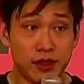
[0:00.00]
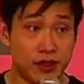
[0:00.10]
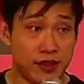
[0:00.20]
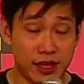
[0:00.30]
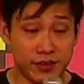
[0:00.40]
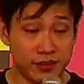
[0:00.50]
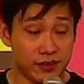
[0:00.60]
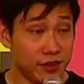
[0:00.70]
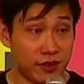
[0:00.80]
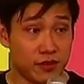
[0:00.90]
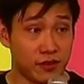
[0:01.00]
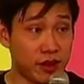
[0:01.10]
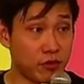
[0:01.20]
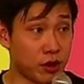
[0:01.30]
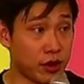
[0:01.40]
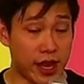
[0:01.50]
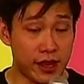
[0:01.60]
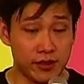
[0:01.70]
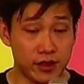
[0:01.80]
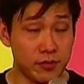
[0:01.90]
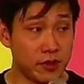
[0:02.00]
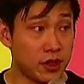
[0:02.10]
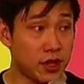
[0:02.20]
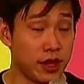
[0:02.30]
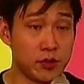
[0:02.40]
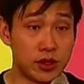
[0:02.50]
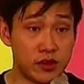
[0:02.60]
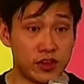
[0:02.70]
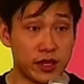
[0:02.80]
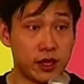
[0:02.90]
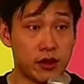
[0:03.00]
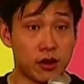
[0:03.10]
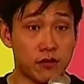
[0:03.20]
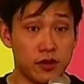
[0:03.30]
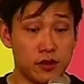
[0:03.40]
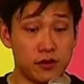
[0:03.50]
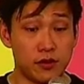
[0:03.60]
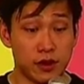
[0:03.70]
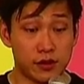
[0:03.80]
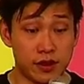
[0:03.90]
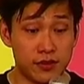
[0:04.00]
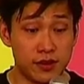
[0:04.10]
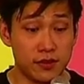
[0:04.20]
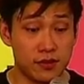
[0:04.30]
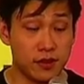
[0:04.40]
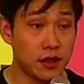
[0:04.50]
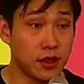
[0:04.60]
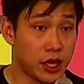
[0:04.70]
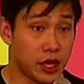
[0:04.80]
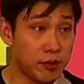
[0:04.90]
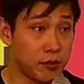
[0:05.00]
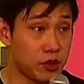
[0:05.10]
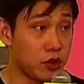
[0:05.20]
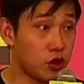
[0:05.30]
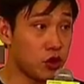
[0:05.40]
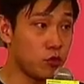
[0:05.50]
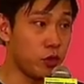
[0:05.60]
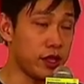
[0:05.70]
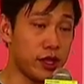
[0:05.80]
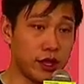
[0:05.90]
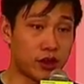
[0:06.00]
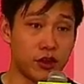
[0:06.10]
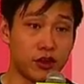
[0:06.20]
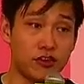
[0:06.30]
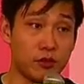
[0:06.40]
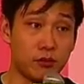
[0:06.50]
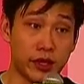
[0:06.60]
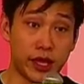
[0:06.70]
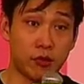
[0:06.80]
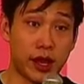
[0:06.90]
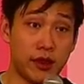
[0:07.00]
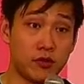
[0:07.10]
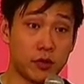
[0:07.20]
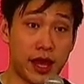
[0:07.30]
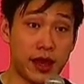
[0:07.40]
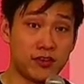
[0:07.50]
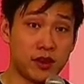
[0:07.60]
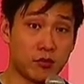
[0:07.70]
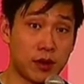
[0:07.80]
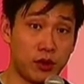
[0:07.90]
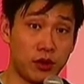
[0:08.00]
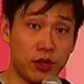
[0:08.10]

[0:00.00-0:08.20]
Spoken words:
that's it. So we're Axiom. You can check out our V2 on testnet. We encourage you to play around with Axiom REPL.